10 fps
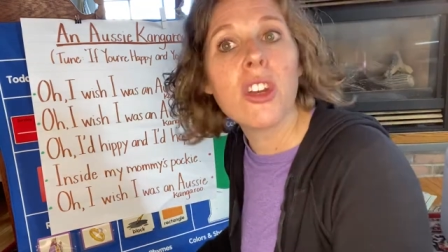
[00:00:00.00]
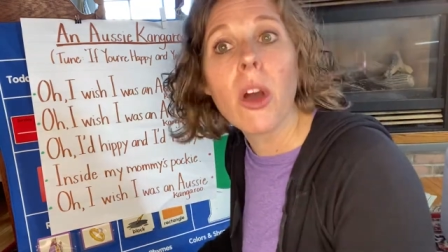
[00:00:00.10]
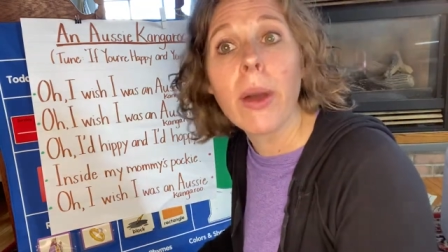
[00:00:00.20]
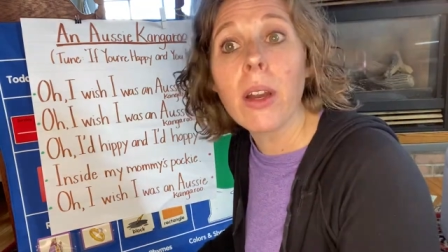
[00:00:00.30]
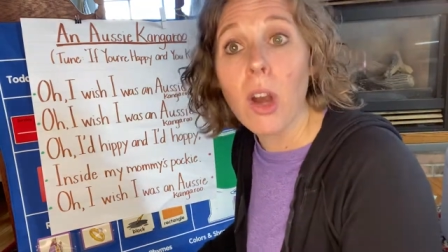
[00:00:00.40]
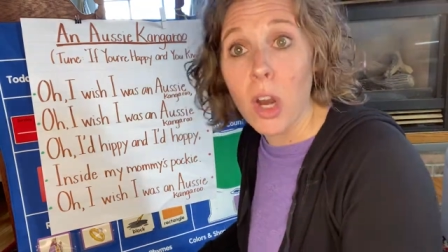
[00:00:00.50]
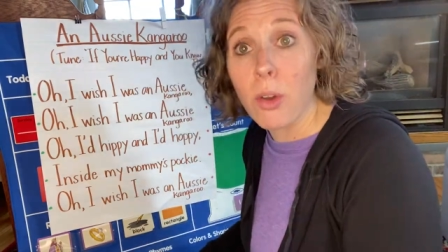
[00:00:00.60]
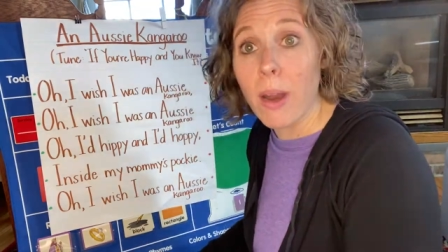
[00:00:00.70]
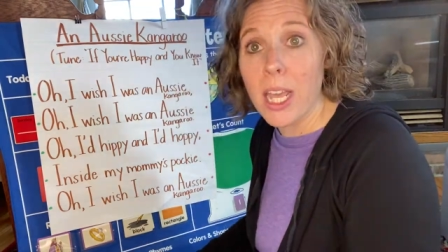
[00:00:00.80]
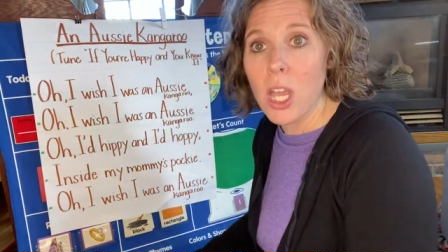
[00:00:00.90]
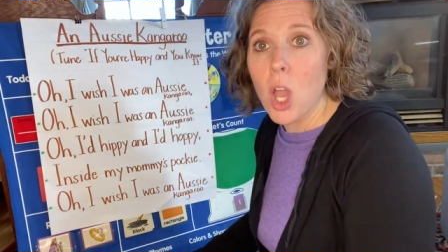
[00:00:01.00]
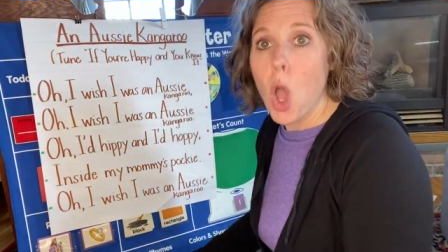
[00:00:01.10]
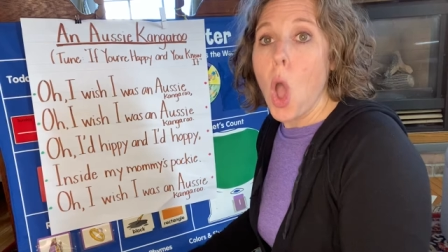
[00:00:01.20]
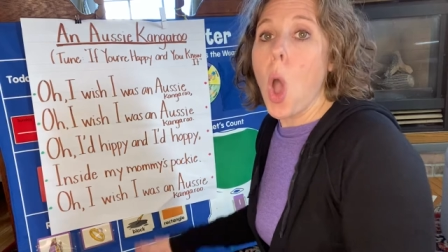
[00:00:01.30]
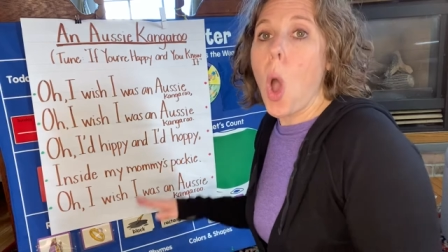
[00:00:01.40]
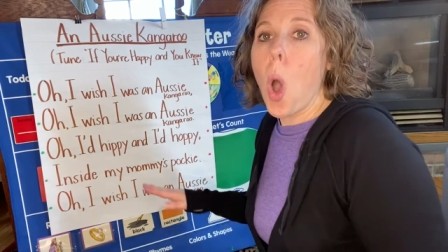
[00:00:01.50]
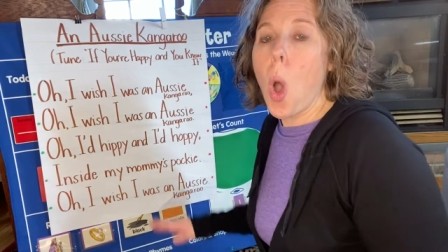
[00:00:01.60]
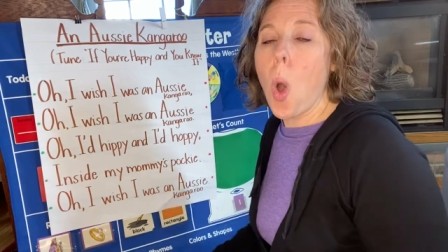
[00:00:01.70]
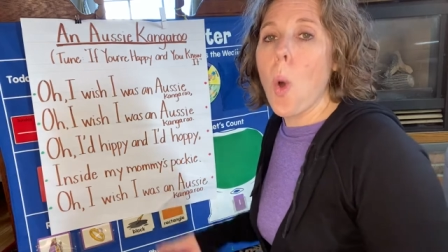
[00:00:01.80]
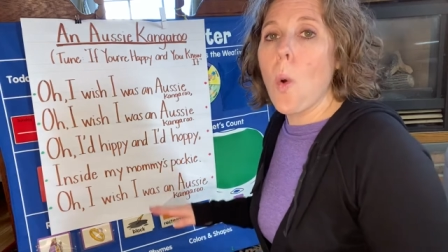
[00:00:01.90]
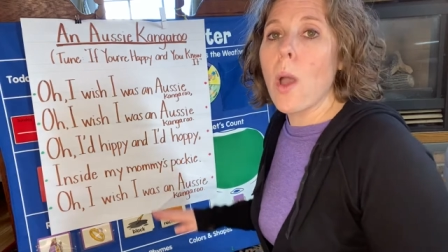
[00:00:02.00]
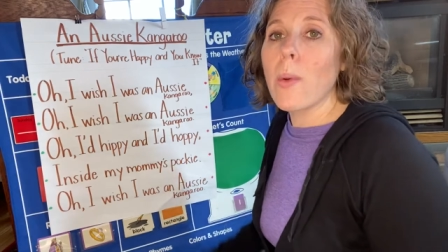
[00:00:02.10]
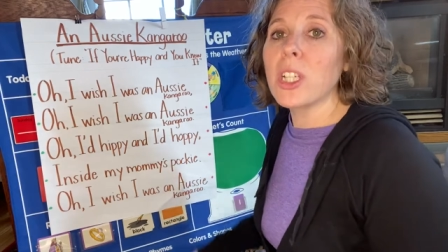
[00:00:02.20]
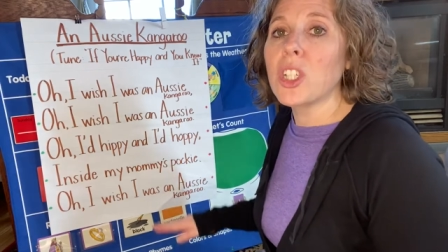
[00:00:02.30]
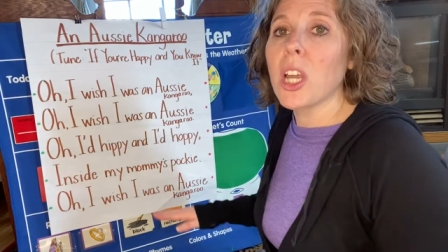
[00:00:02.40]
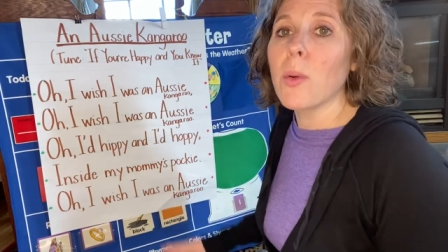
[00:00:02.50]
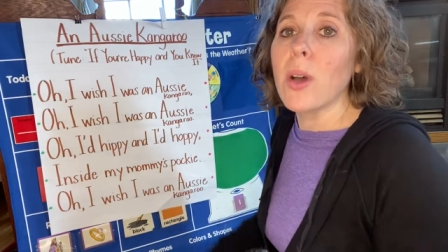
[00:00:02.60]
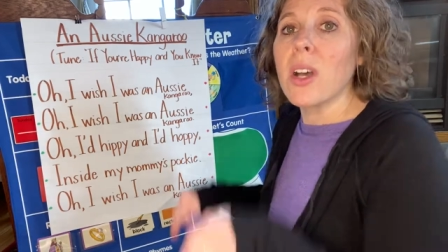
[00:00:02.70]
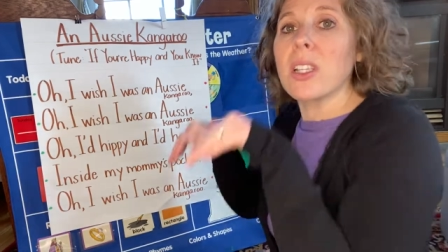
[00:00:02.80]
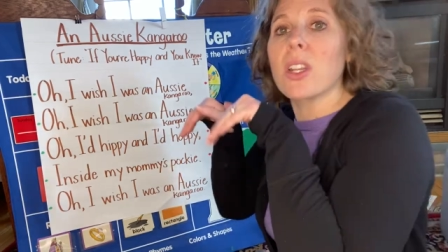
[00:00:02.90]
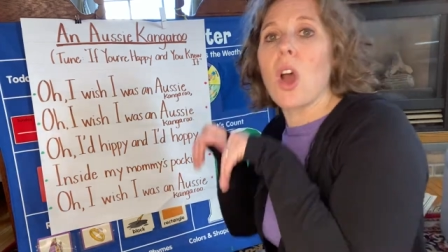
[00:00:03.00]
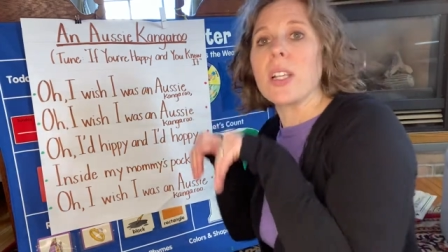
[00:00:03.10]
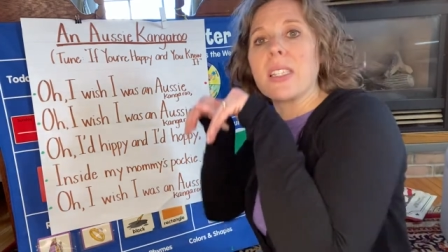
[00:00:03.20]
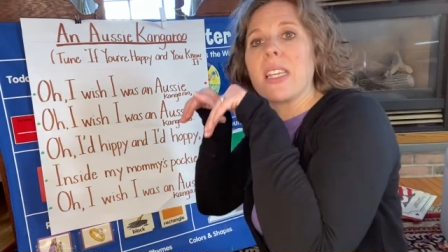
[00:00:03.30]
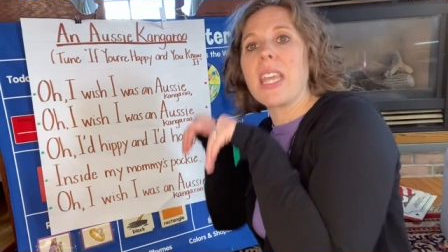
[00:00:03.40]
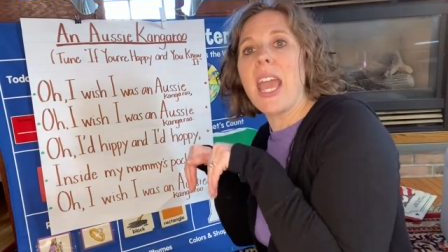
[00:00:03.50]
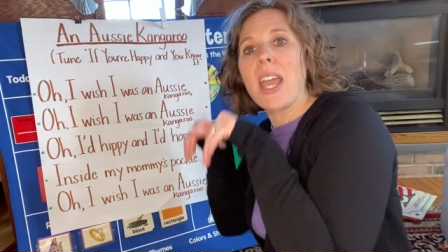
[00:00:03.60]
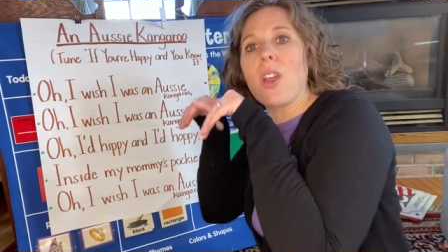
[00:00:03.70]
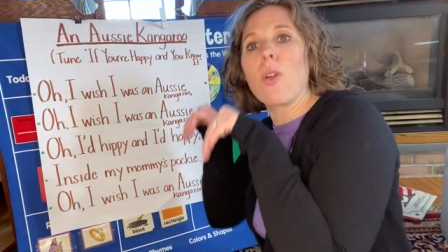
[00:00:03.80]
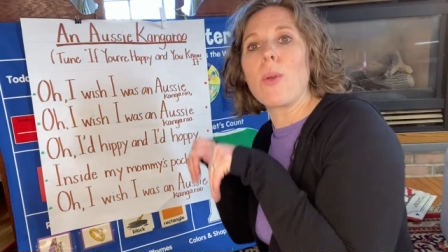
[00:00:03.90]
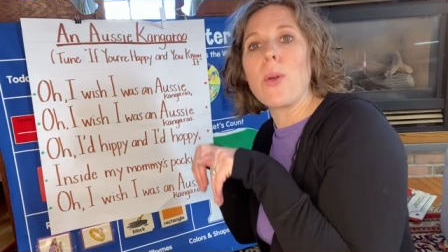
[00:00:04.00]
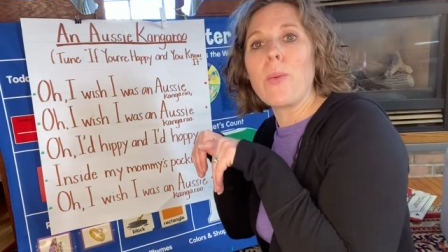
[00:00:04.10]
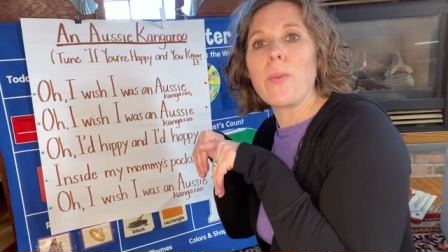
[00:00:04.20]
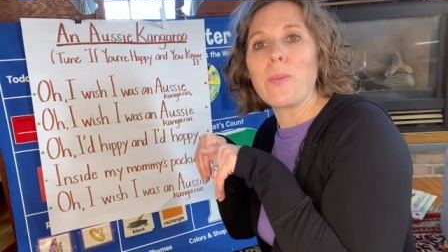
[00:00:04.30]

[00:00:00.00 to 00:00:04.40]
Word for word: You Know It. Are you ready? Oh, I wish I was an Aussie kangaroo.